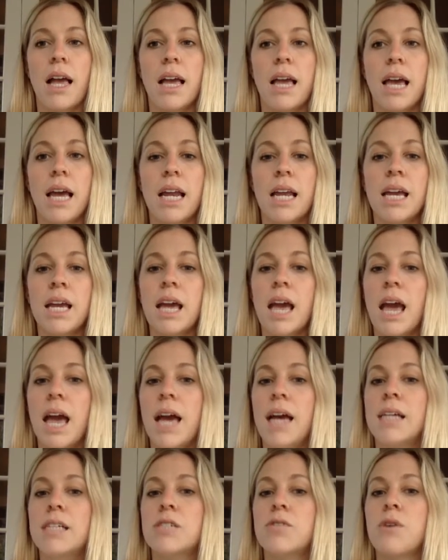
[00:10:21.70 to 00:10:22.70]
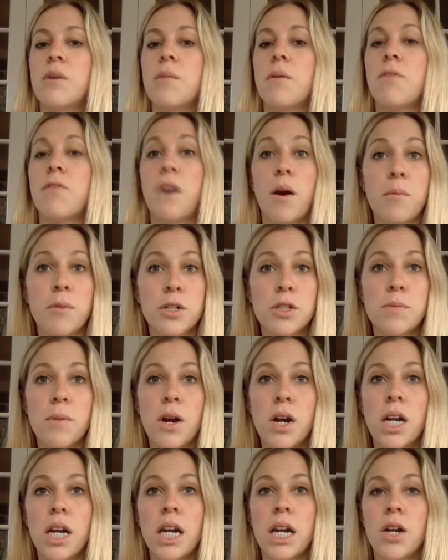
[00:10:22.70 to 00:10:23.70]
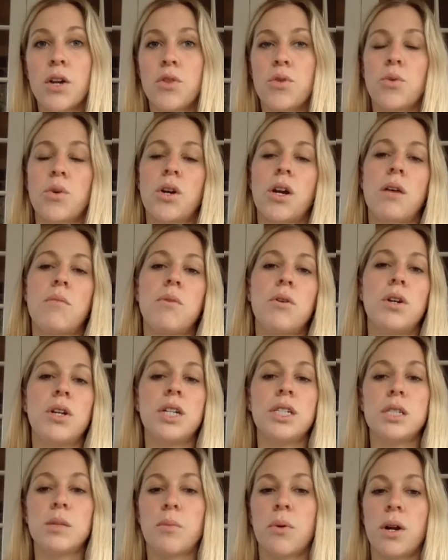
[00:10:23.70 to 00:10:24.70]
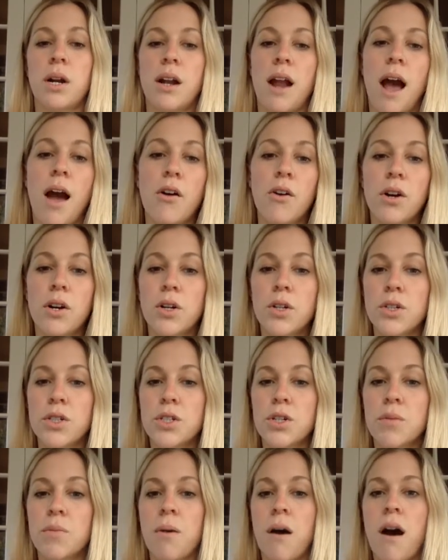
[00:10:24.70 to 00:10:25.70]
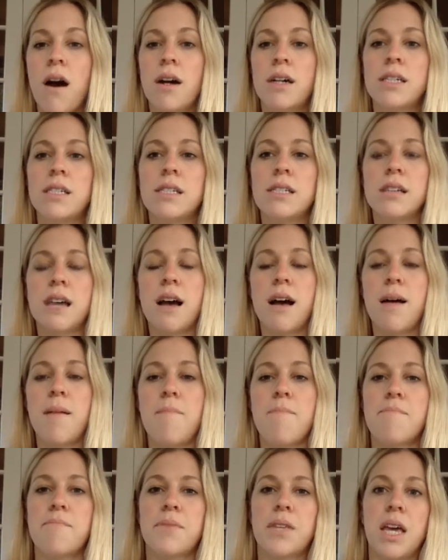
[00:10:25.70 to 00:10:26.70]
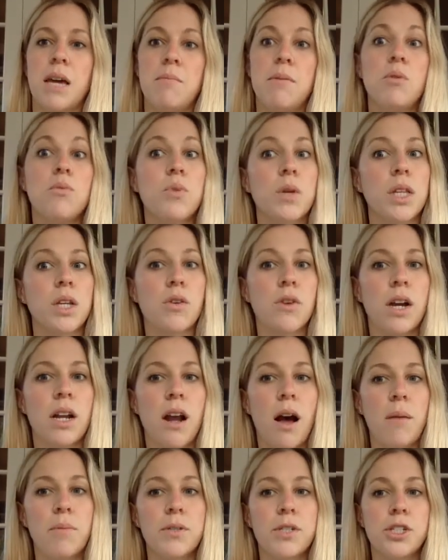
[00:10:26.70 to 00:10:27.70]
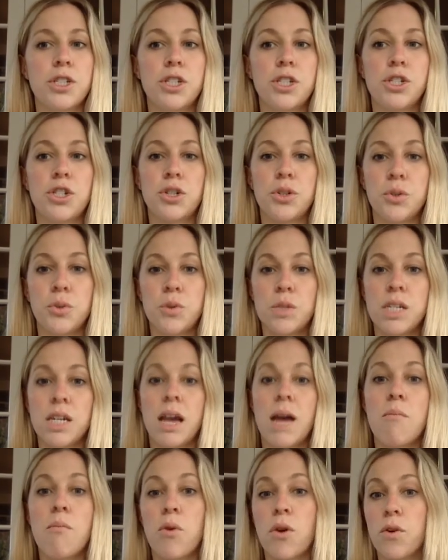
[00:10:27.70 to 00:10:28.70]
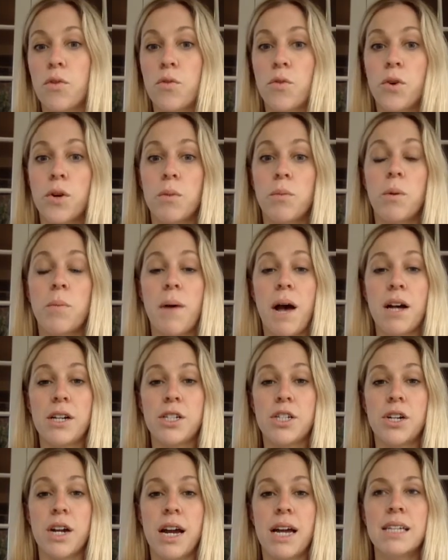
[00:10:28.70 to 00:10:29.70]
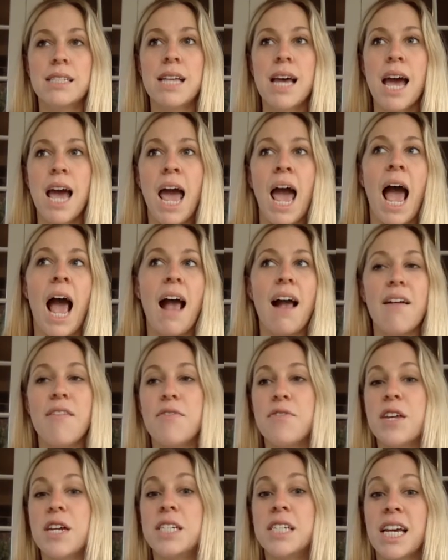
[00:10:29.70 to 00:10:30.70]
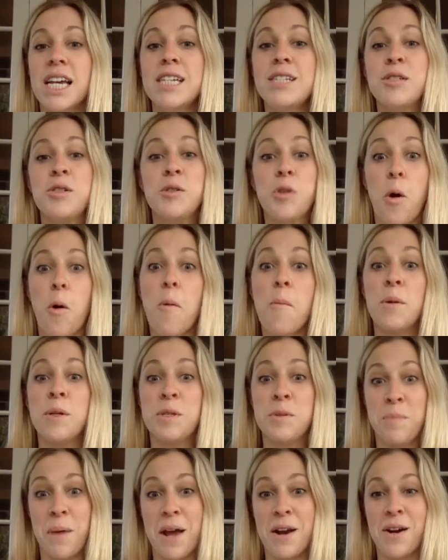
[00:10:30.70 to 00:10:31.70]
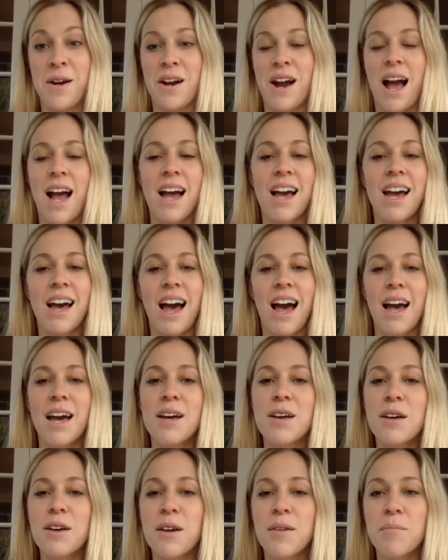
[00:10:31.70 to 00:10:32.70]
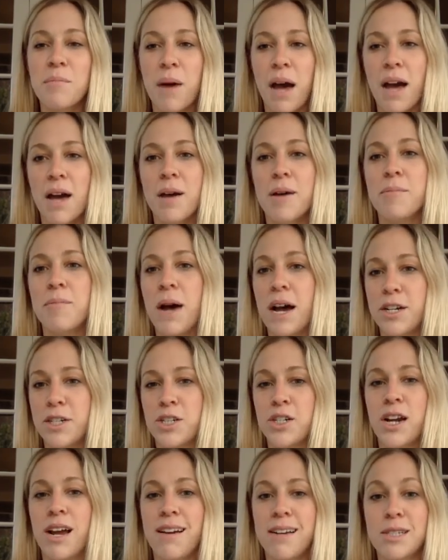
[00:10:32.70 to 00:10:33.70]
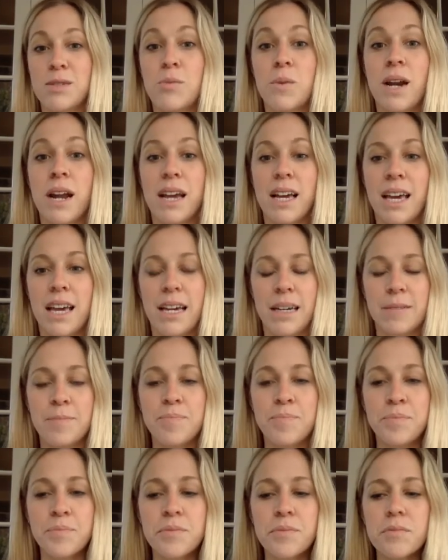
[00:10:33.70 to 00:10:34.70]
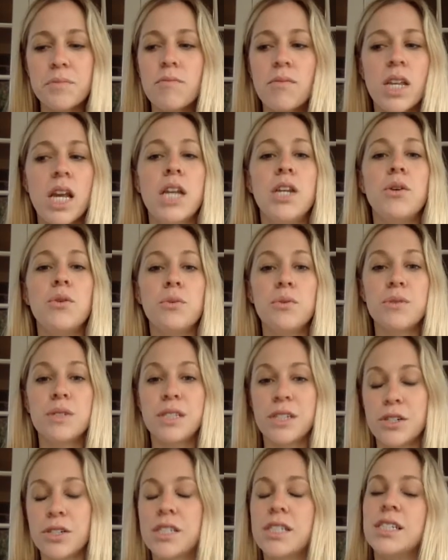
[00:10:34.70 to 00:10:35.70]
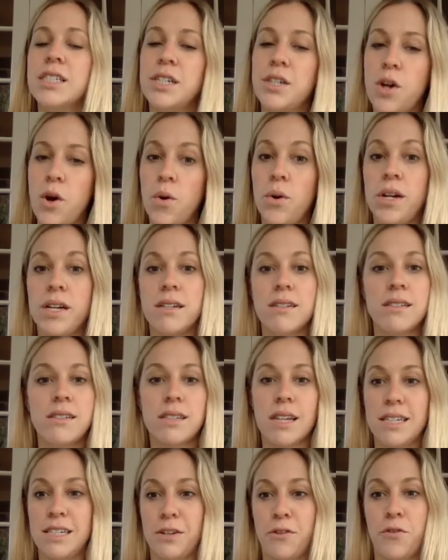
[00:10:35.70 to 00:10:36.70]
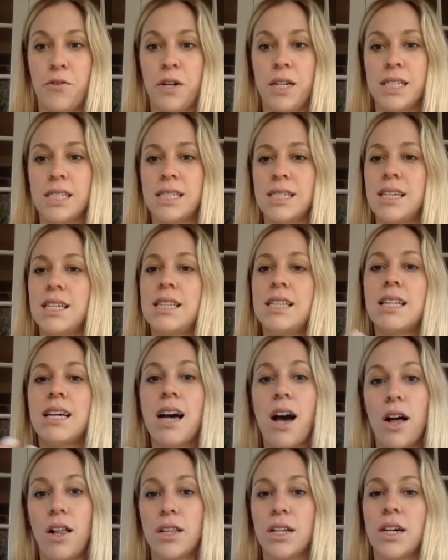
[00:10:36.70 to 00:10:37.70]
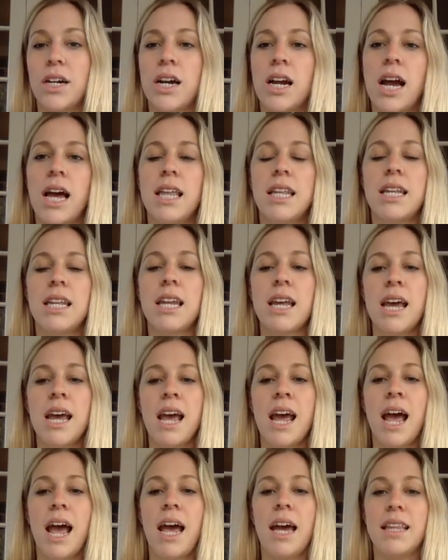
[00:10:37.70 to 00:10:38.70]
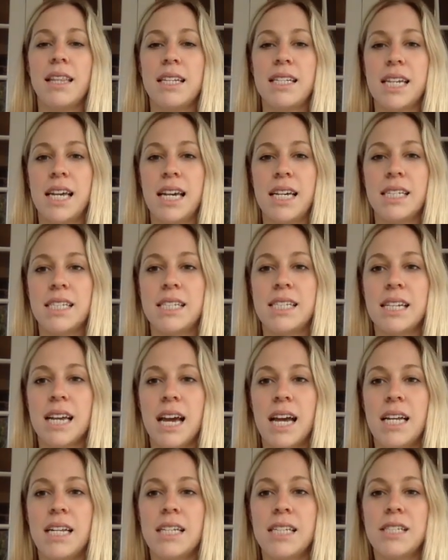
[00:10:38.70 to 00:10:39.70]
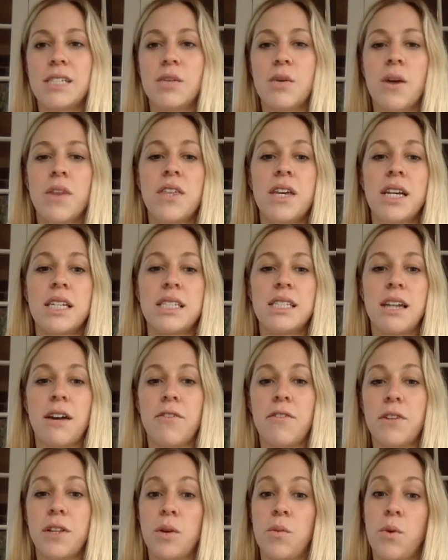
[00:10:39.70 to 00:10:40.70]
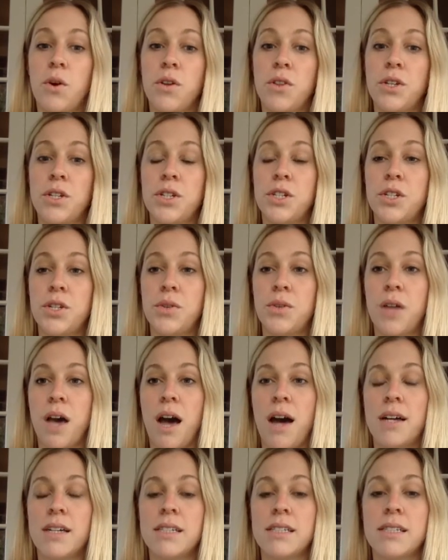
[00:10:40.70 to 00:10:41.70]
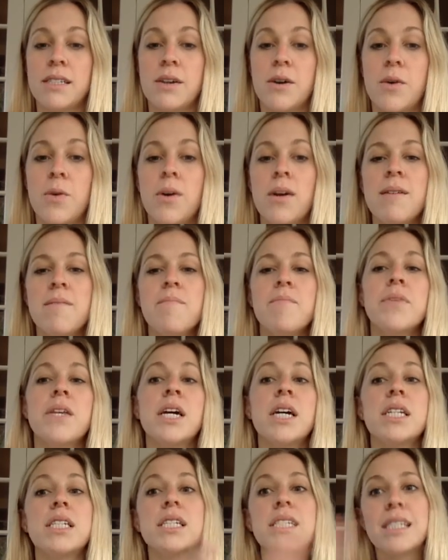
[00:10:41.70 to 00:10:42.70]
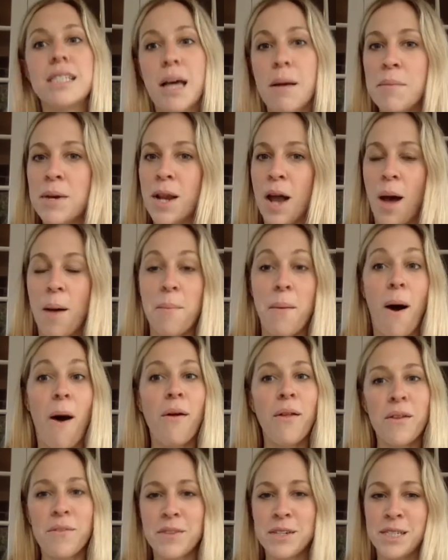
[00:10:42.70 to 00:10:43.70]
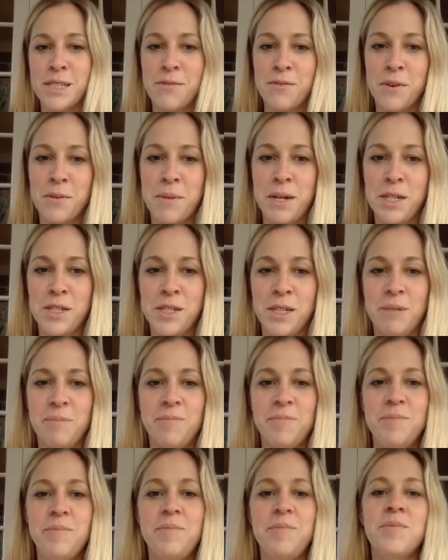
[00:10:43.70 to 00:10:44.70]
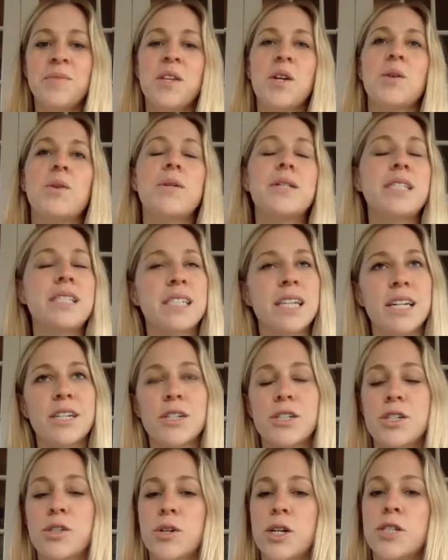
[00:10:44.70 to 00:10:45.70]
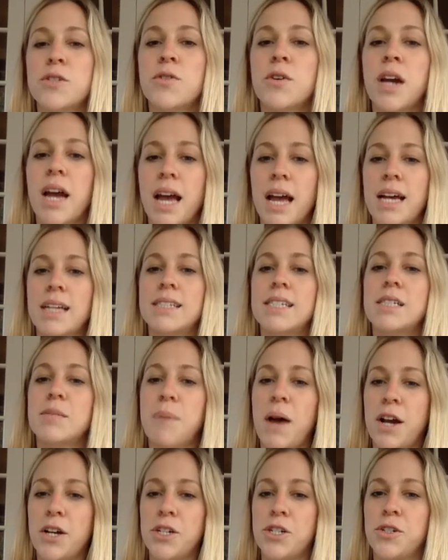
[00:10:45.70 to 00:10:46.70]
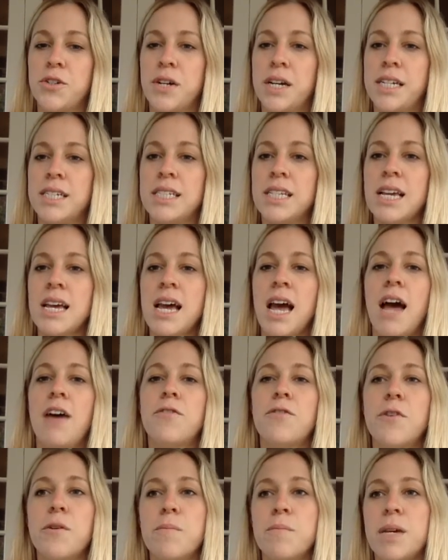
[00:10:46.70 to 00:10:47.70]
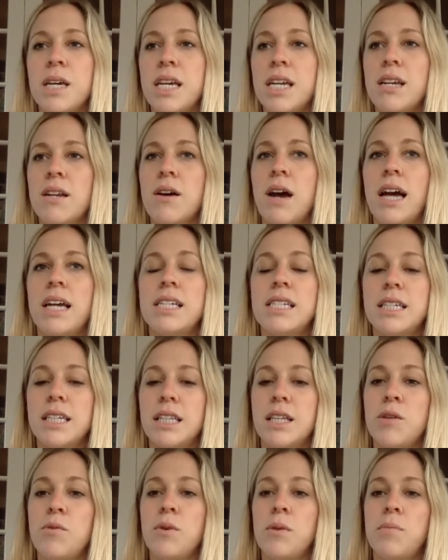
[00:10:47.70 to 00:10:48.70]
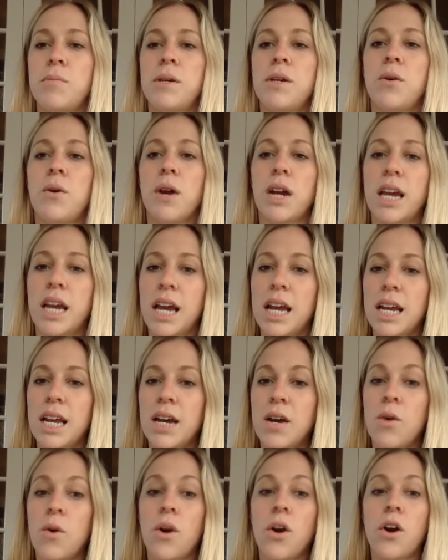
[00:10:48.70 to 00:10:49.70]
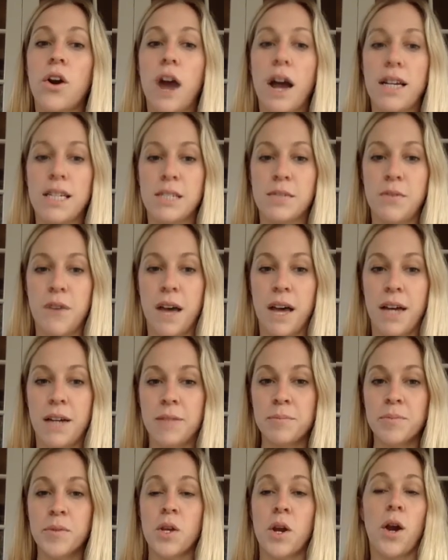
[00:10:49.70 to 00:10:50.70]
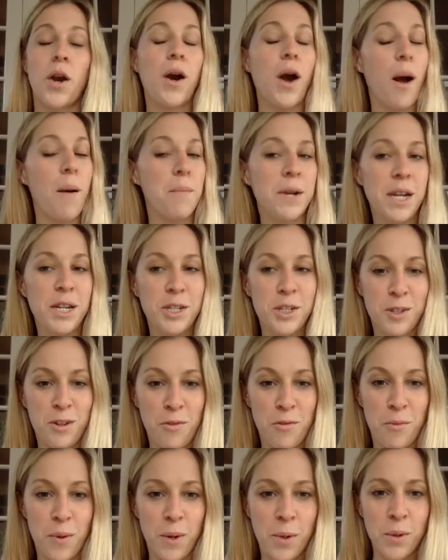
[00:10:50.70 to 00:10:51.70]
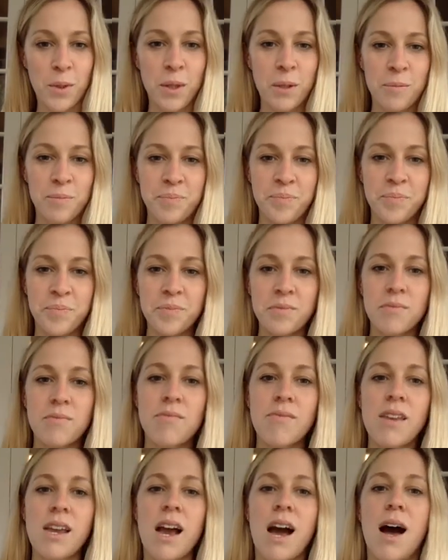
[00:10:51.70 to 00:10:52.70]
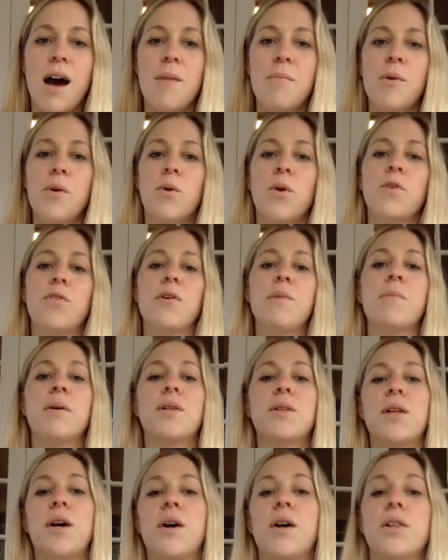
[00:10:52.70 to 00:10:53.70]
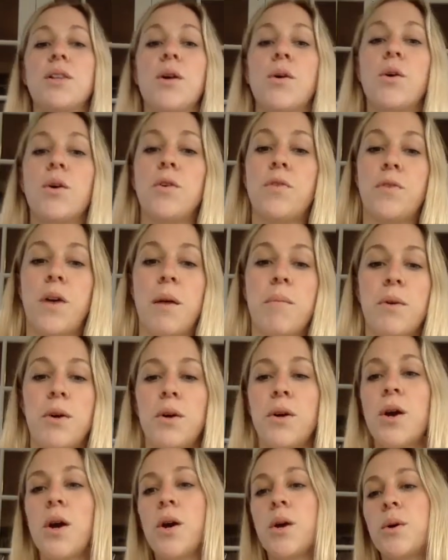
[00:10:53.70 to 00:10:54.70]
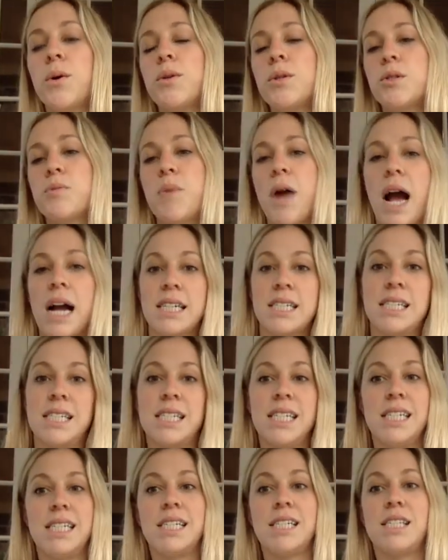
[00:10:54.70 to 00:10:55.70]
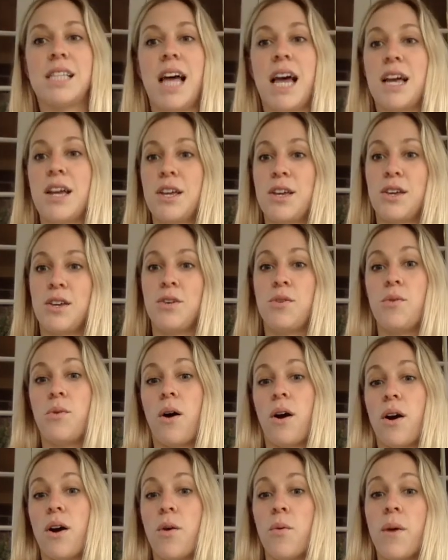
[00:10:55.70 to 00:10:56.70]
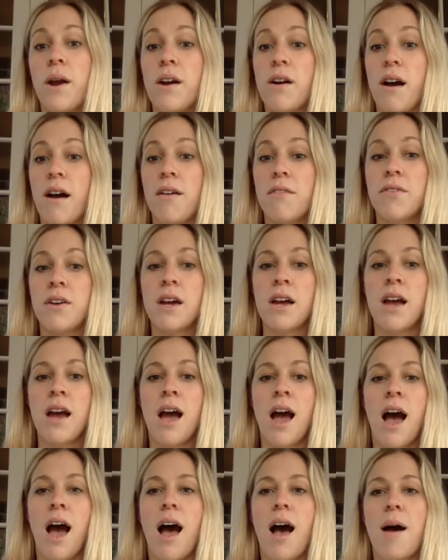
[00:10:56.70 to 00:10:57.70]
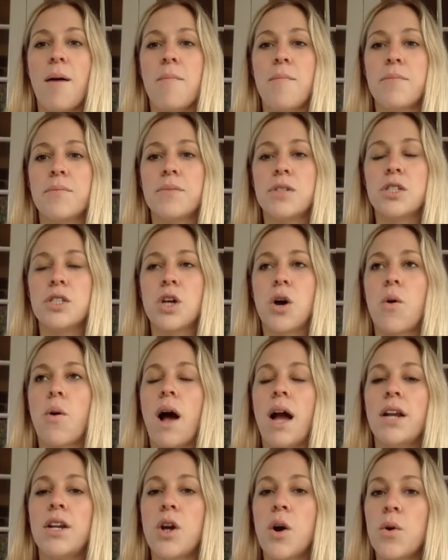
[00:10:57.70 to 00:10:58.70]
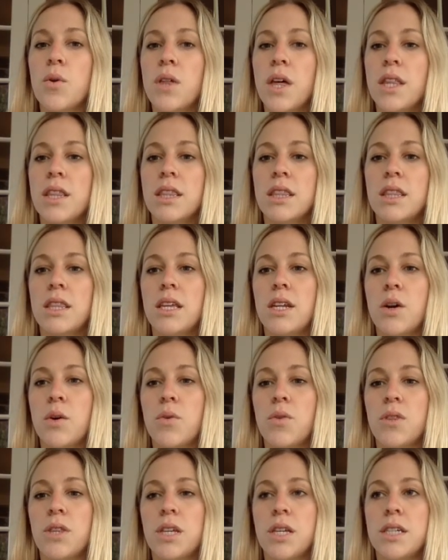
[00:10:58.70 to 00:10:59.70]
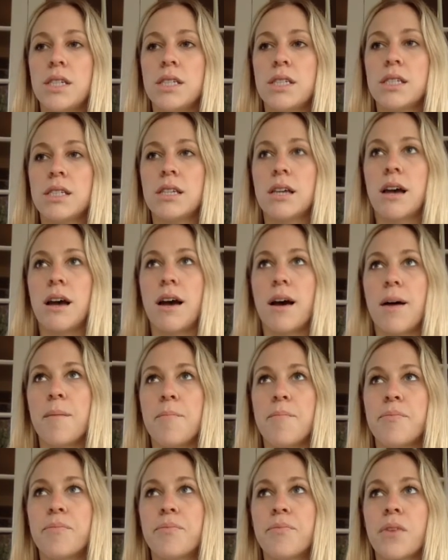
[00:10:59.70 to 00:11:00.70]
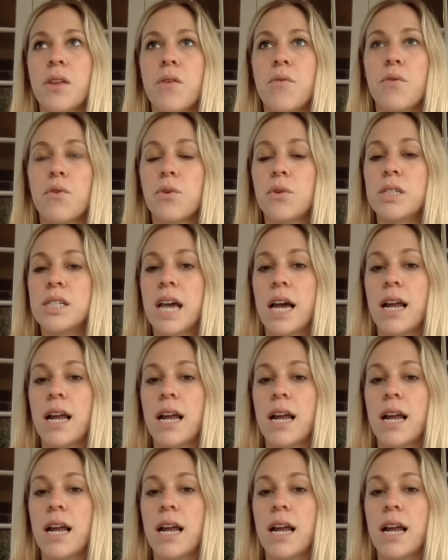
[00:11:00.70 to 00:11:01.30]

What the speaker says: Getting eggs from a farmer's market or through a community-supported agriculture box can be really great options too to get more affordable pasture eggs, and they taste so much better. I buy pasture eggs when I can, and you seriously notice a difference in the color and the taste, and so I think it's definitely worth it to do that. So to sum it up, all of this information, the gold standard choice for eggs is pasture raised, and for meat, ideally would be organic or grass fed, or a combination of both, or from a local farmer whose practices that you are aware of. So I know that these foods